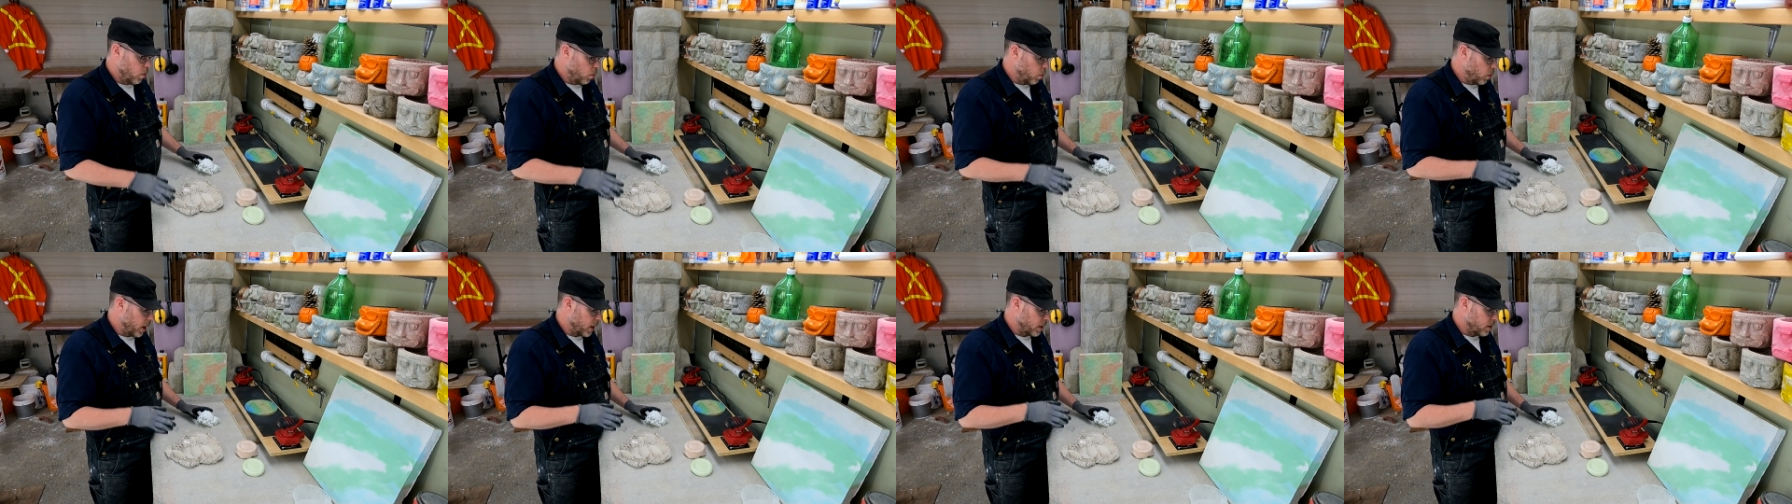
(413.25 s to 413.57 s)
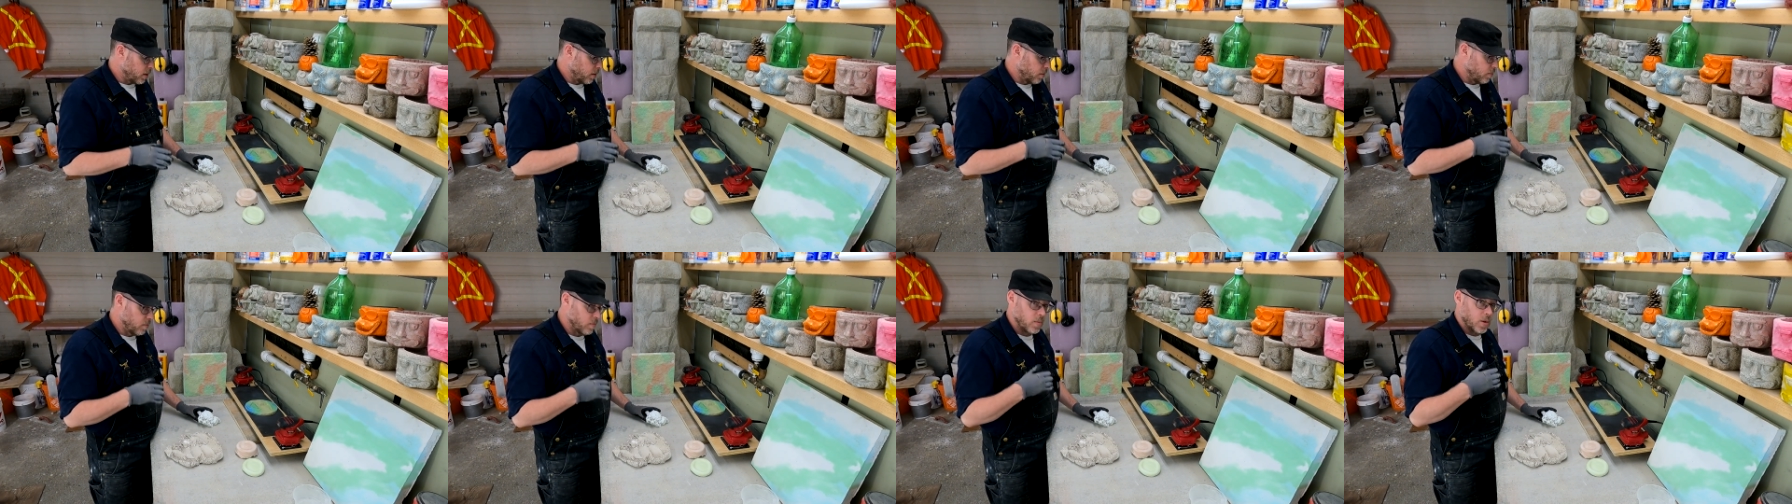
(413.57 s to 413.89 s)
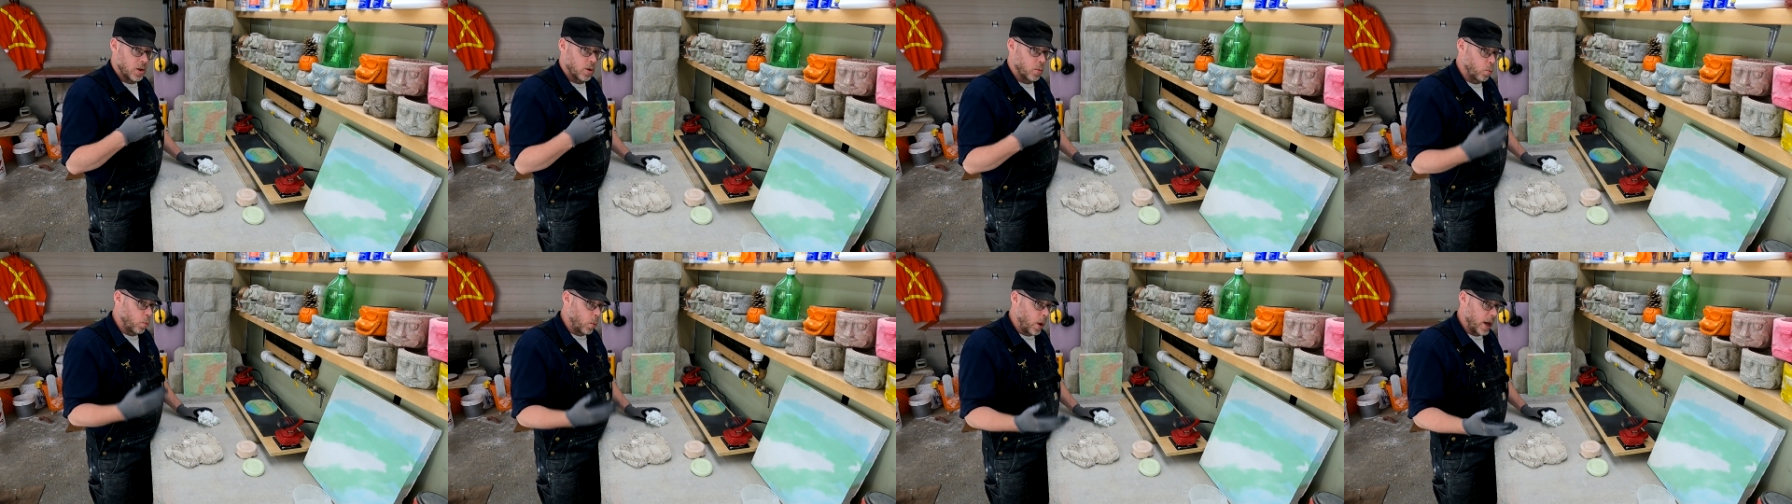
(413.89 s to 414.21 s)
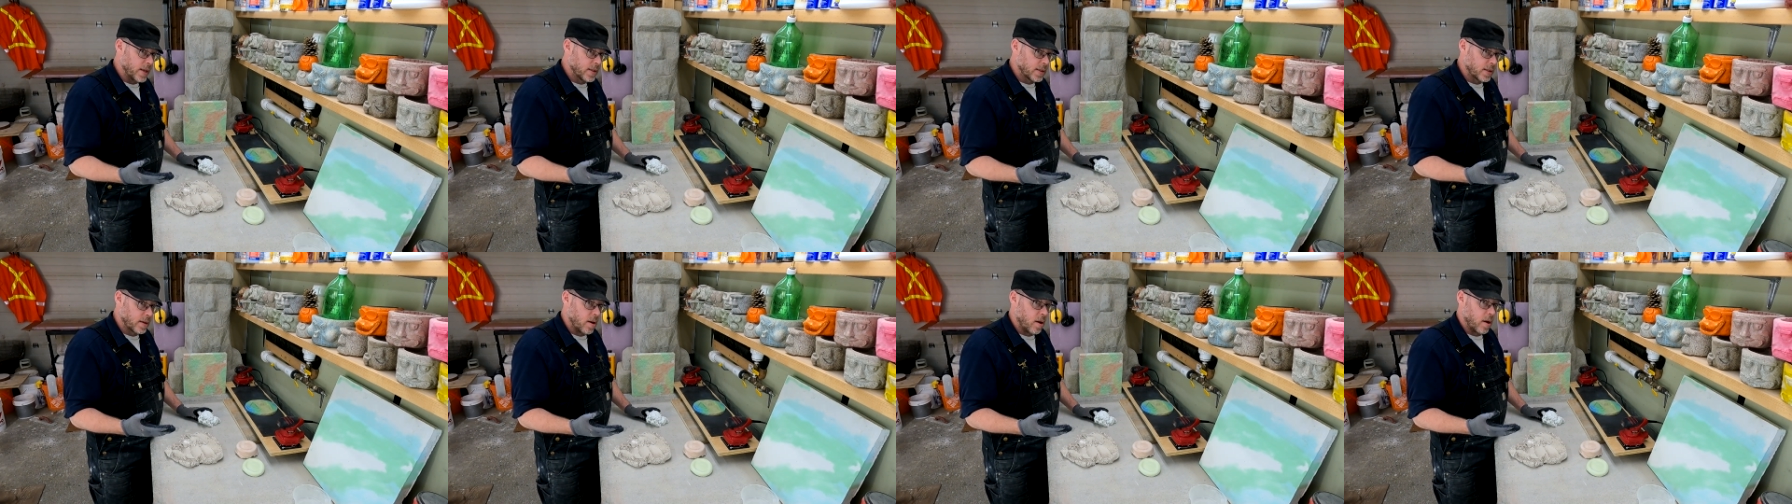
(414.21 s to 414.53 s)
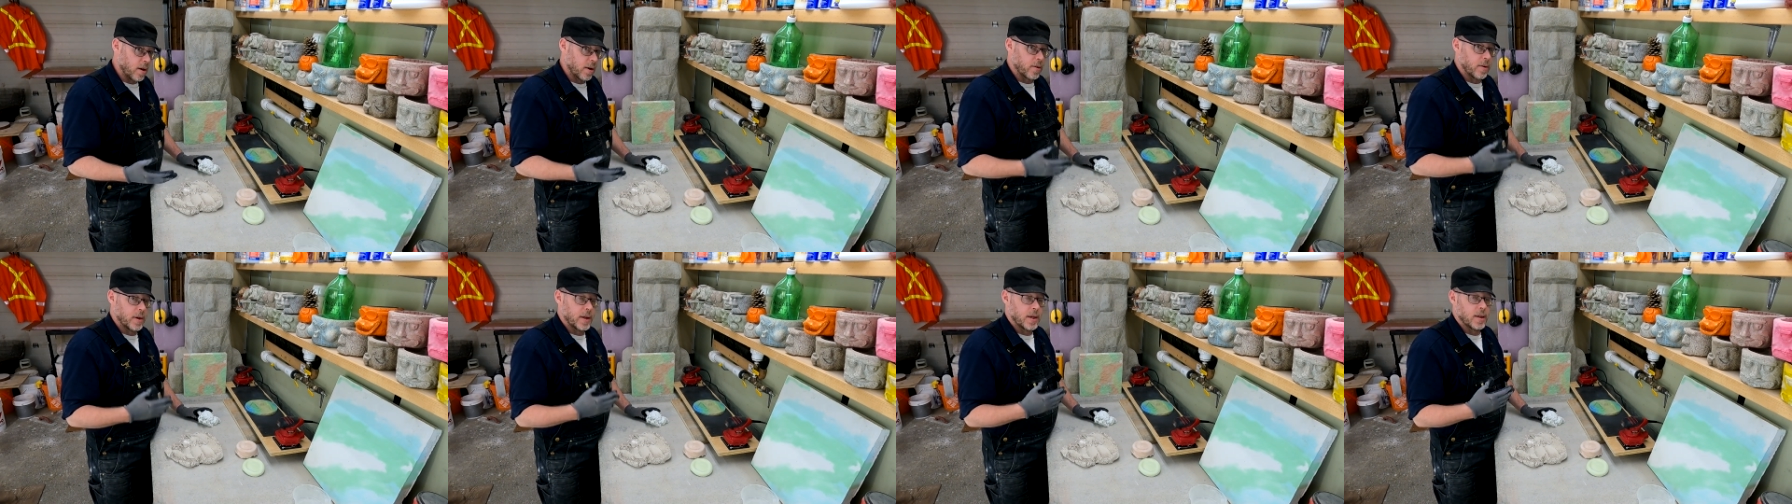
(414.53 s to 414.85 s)
with your waste
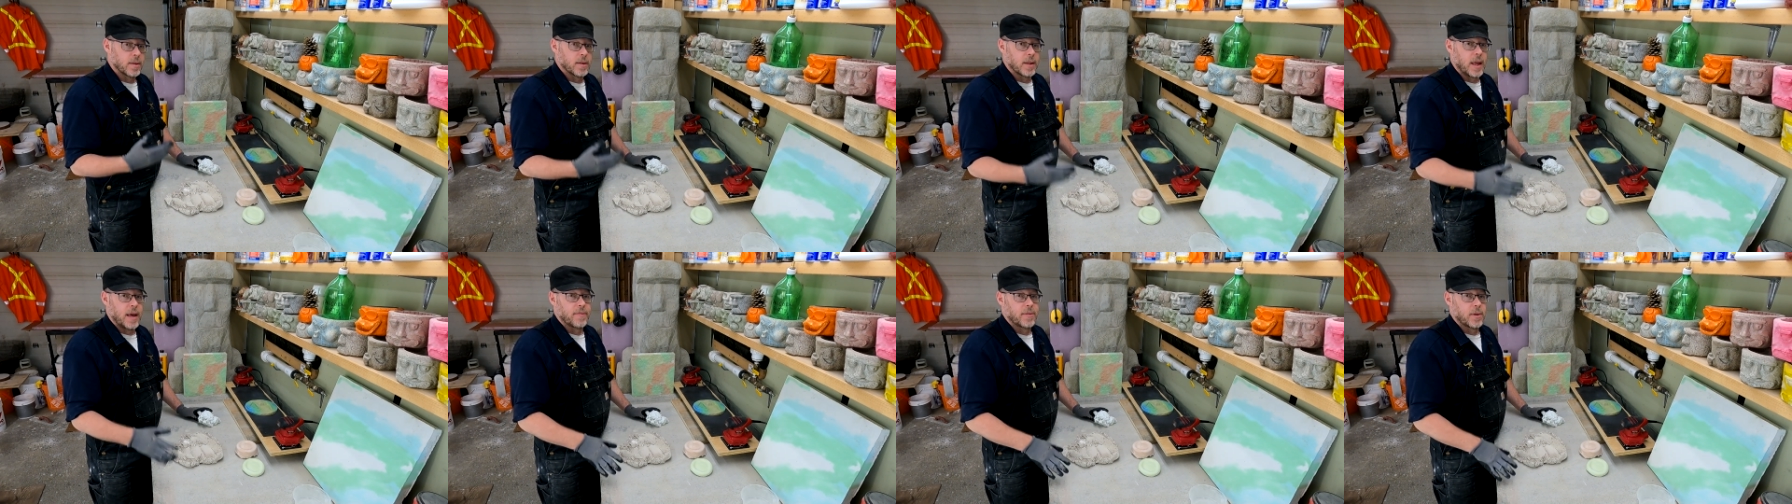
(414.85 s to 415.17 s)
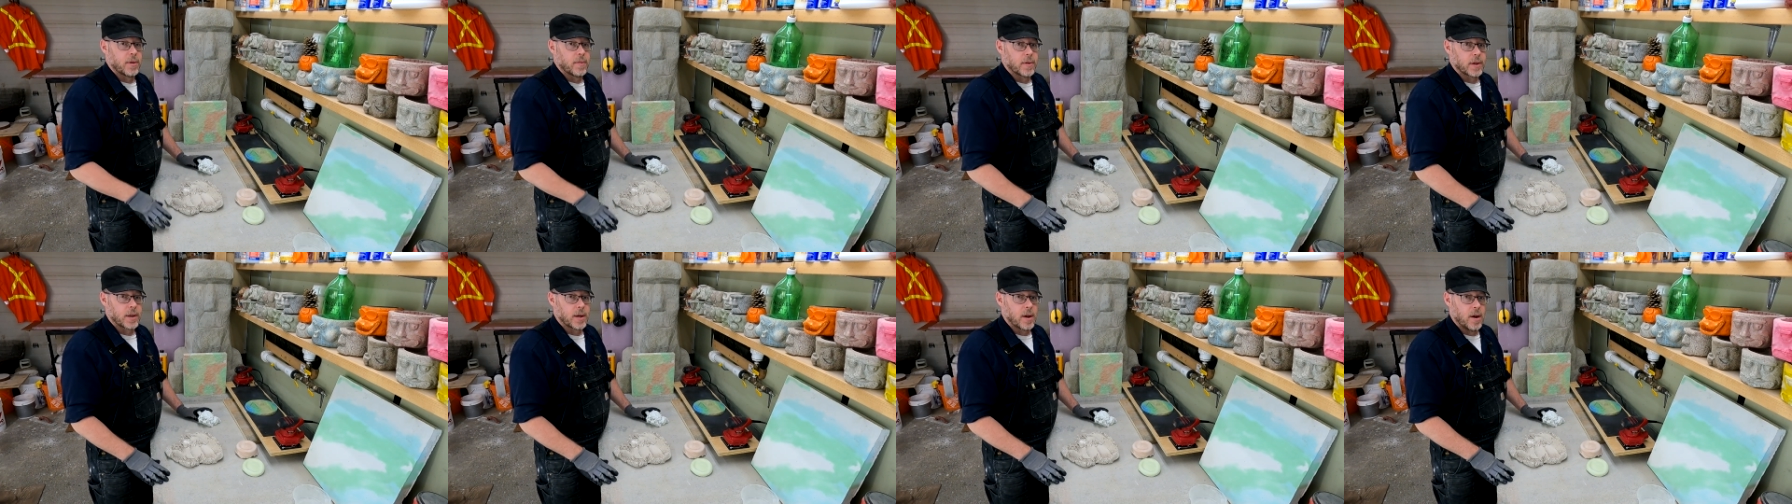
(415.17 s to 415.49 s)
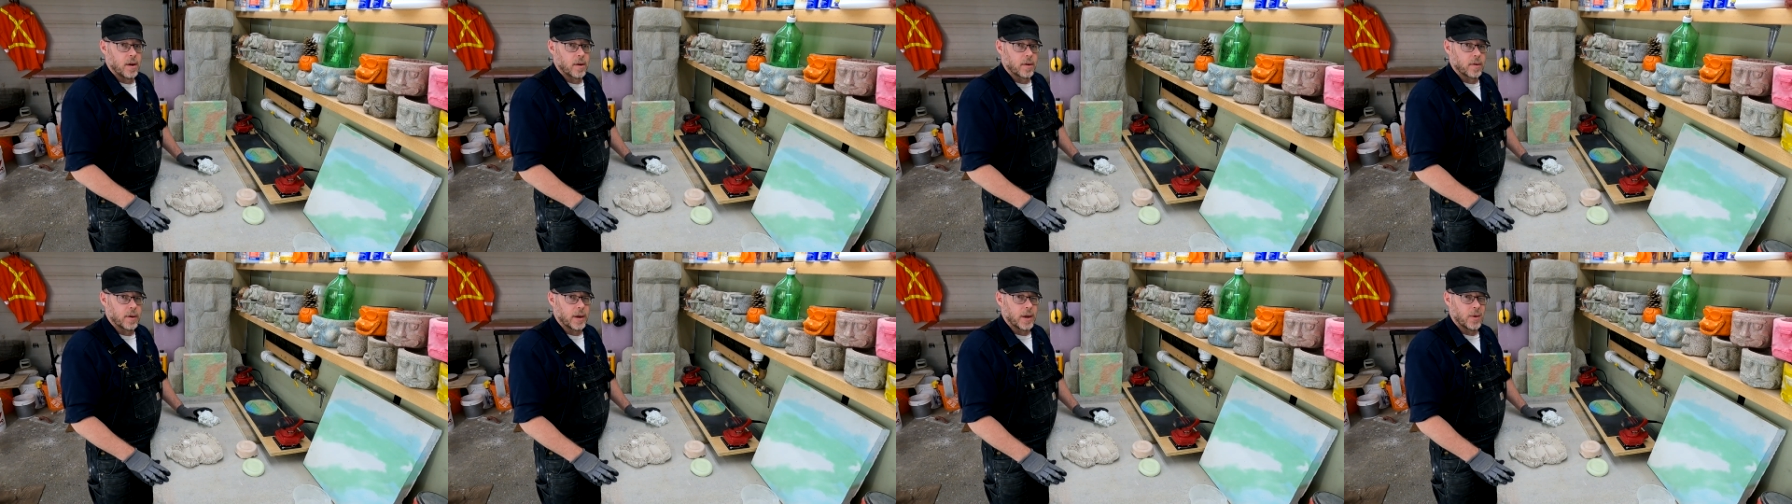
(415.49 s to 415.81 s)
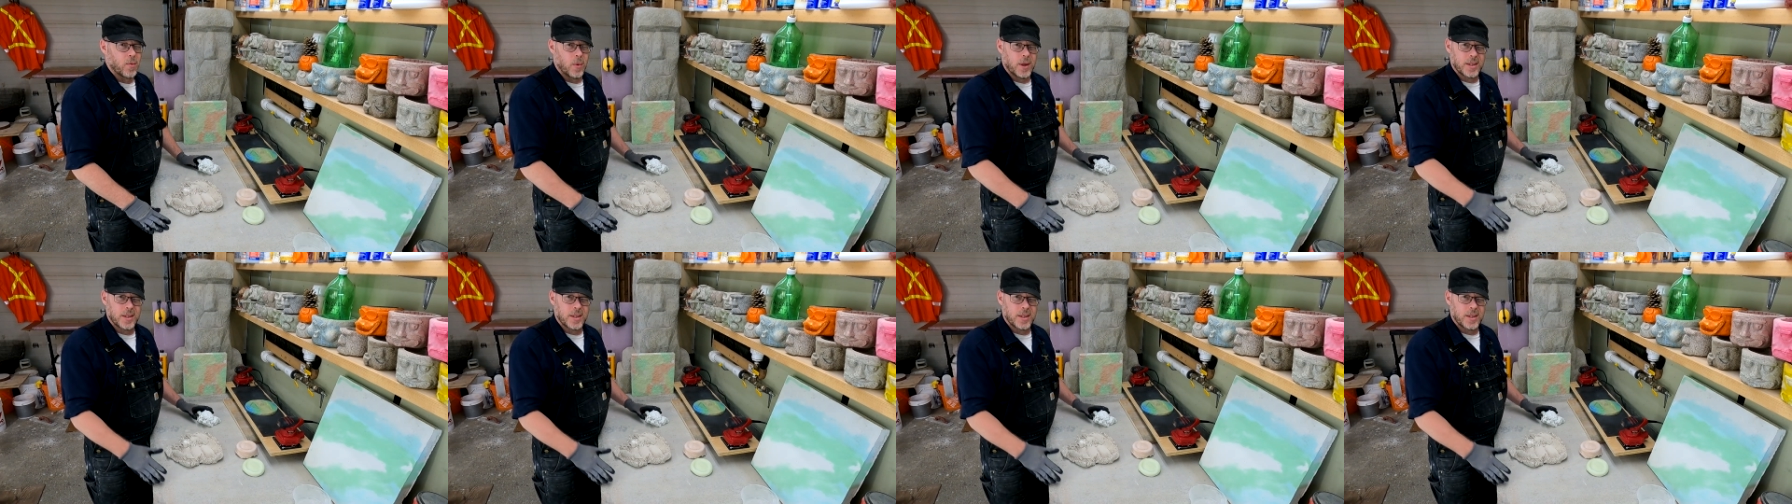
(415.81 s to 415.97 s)
concrete, your leftover concrete.